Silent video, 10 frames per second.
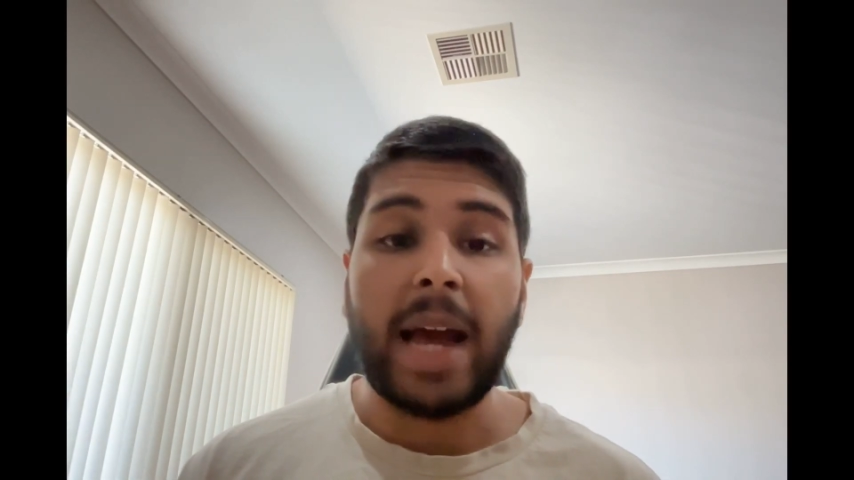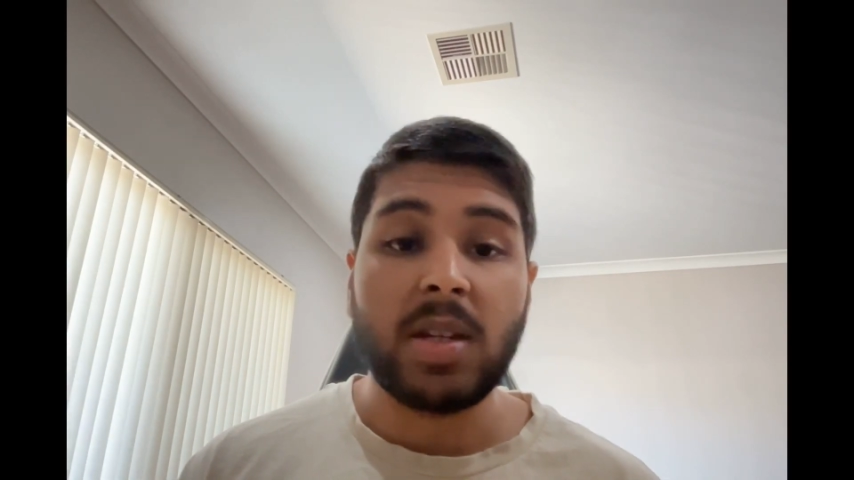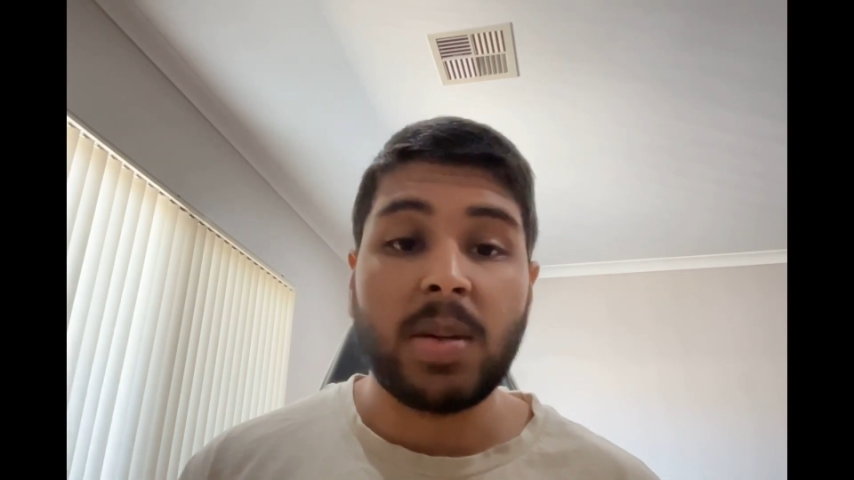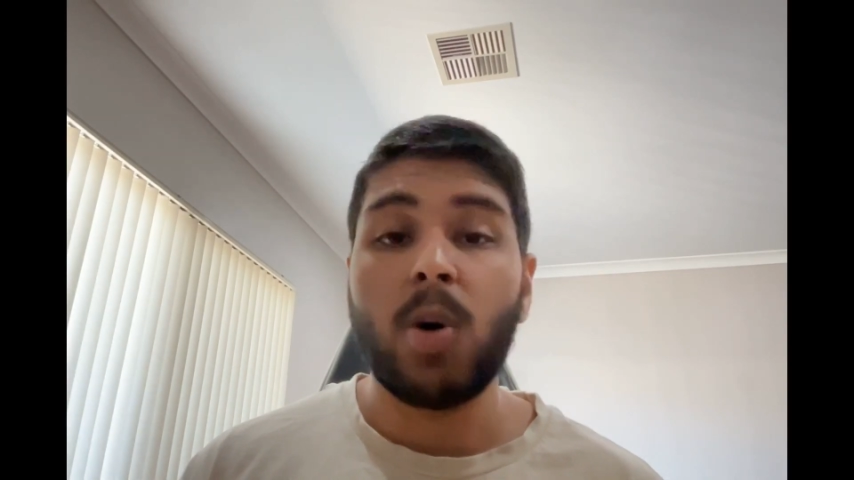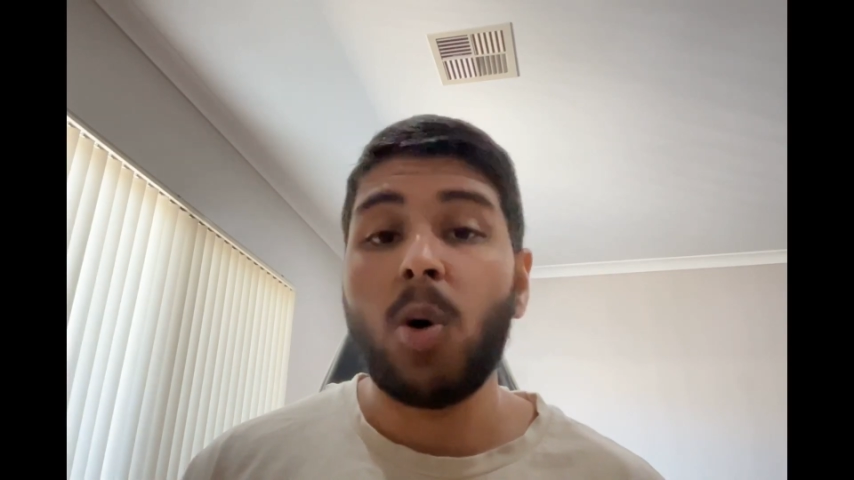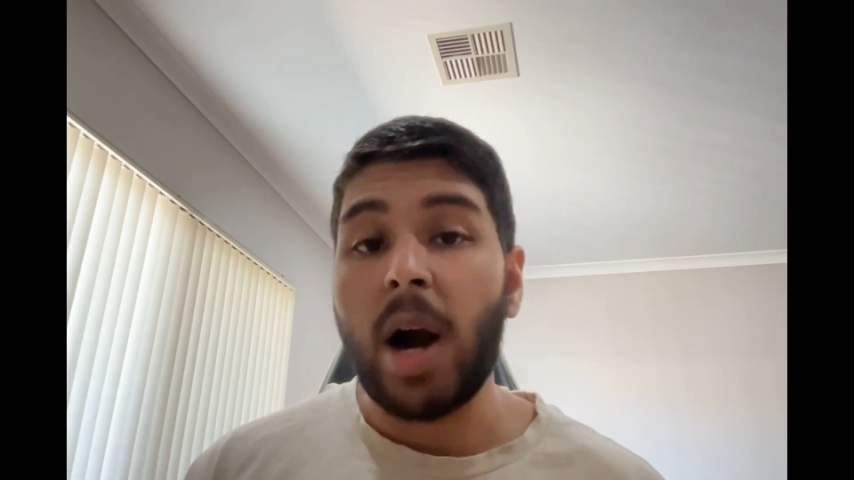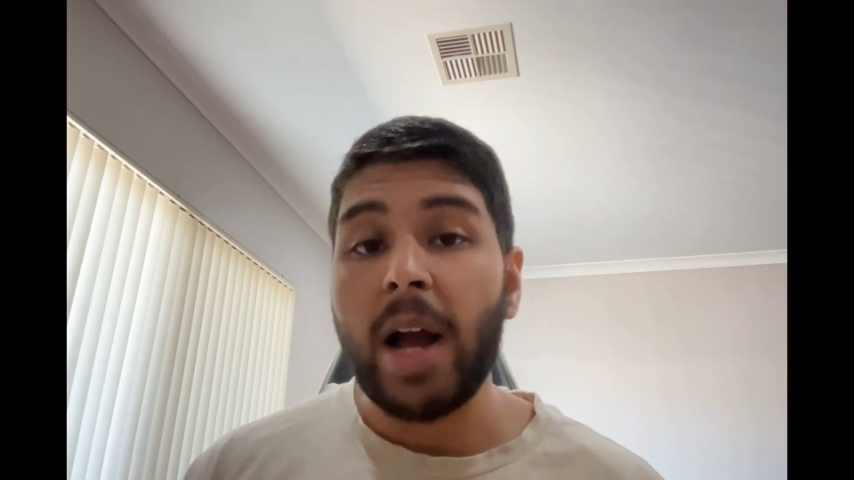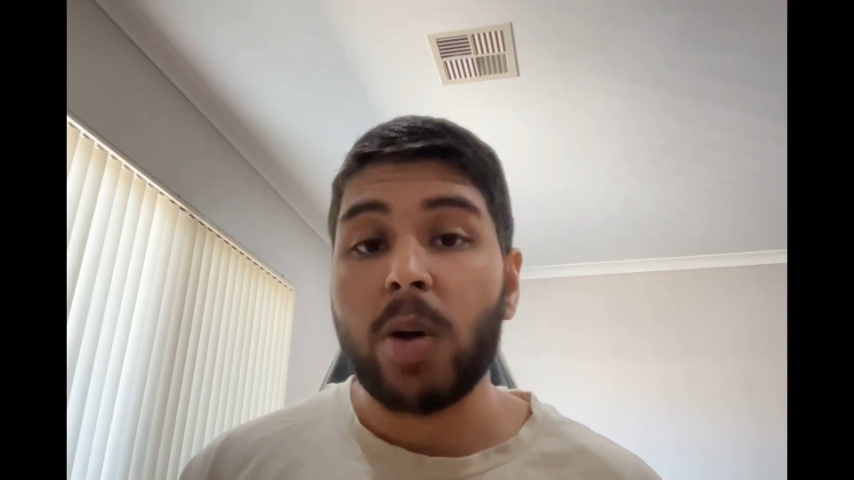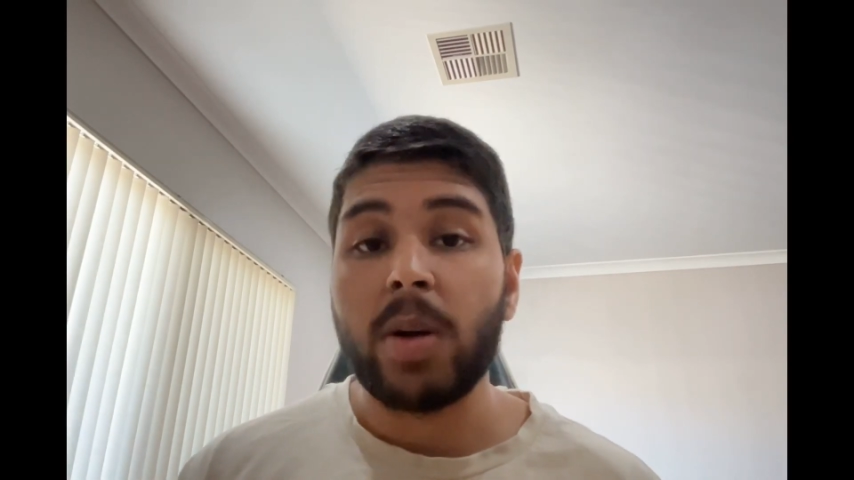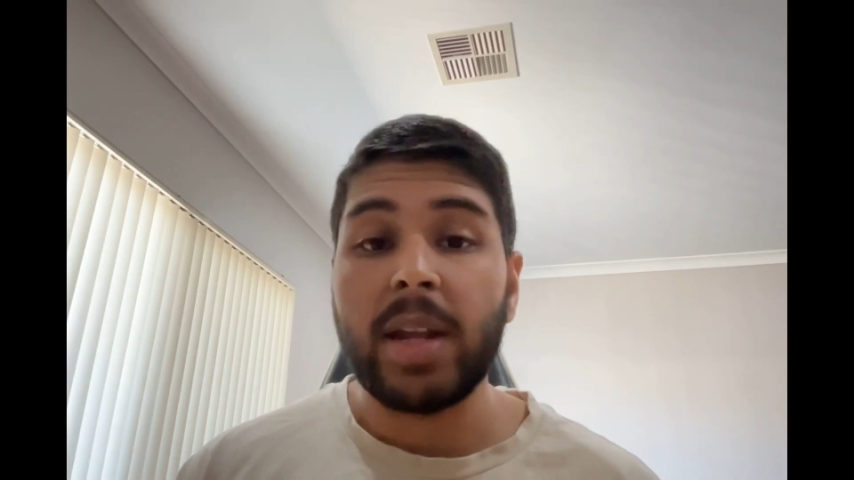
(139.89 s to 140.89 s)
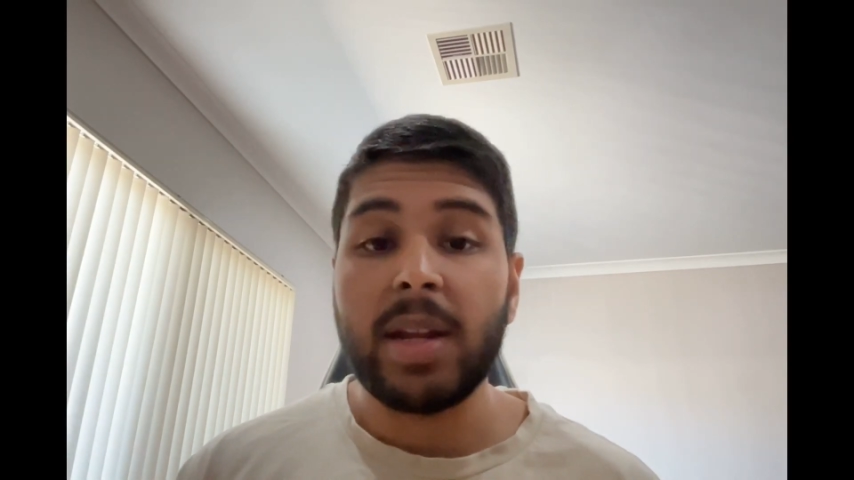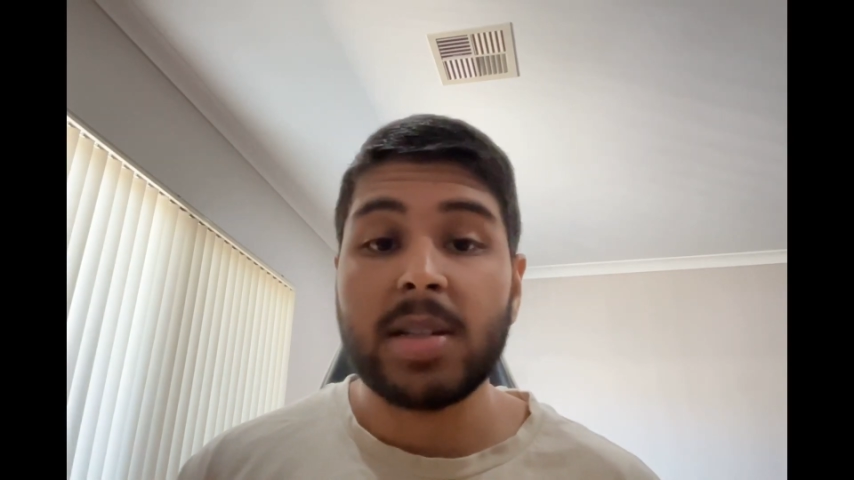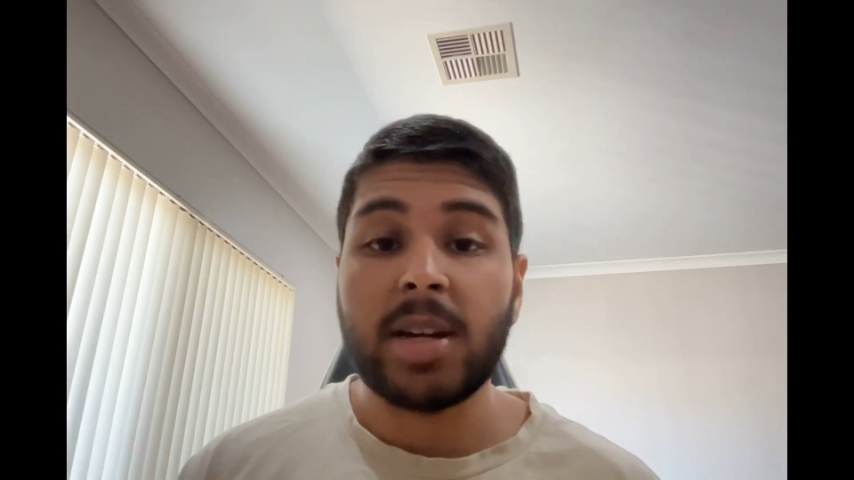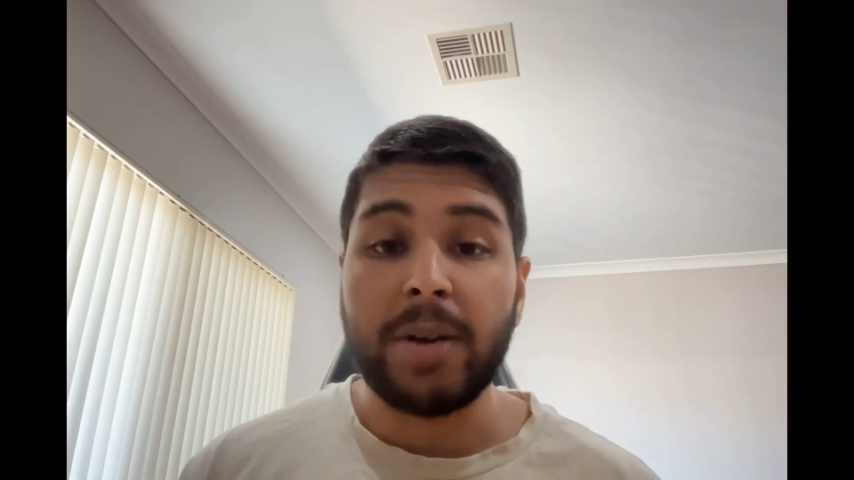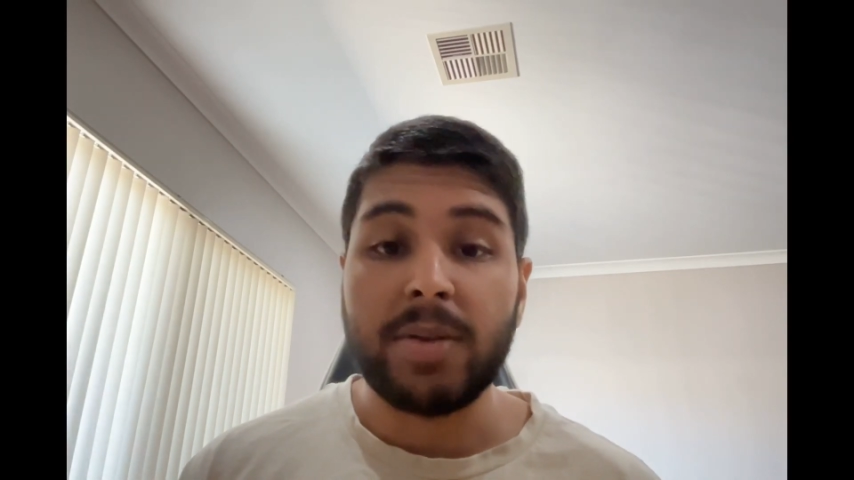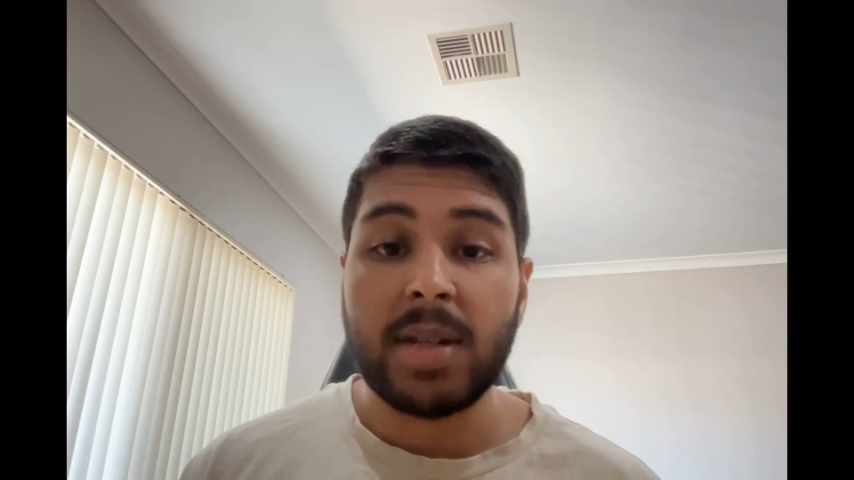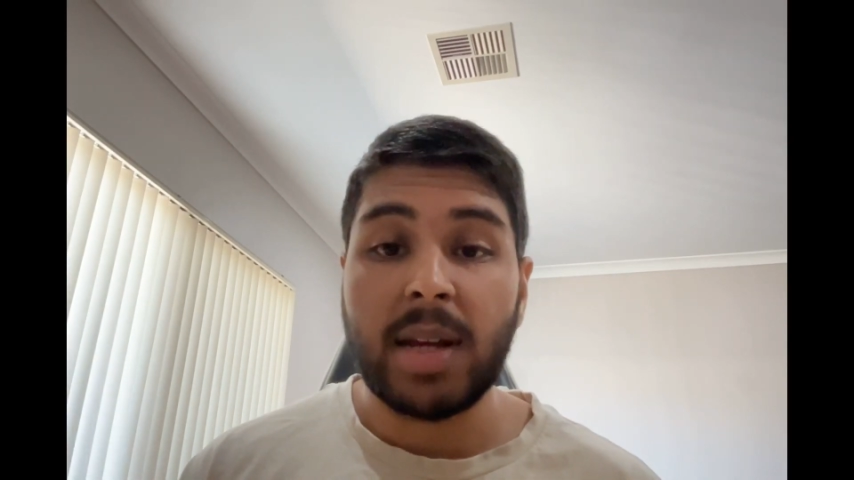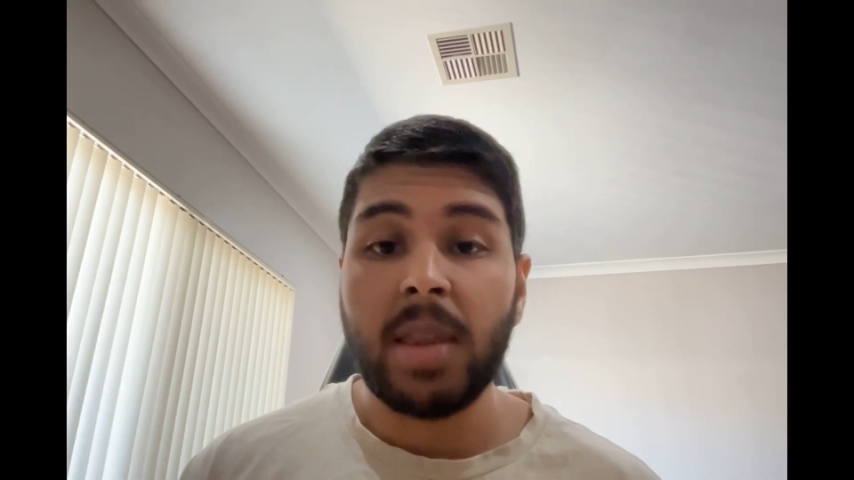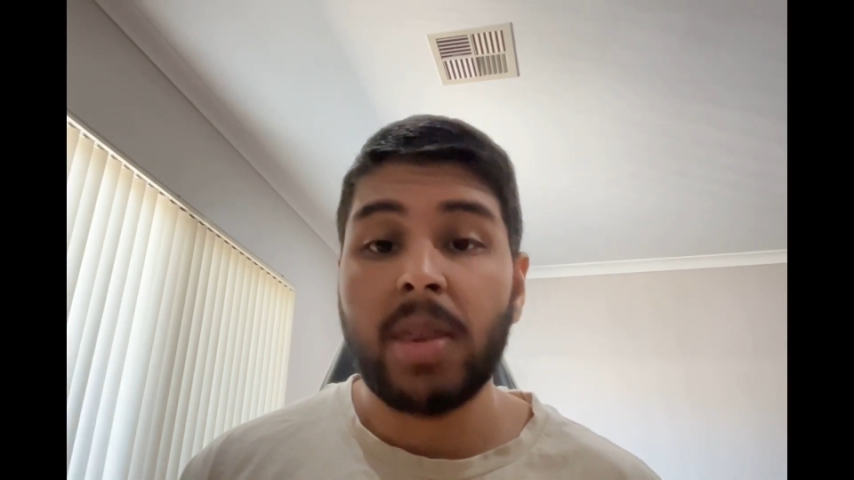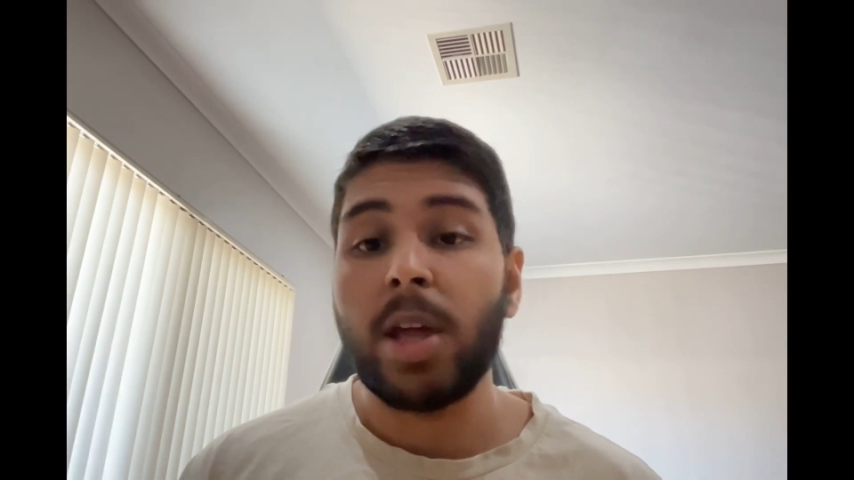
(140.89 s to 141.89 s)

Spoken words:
atom or ion in its ground state,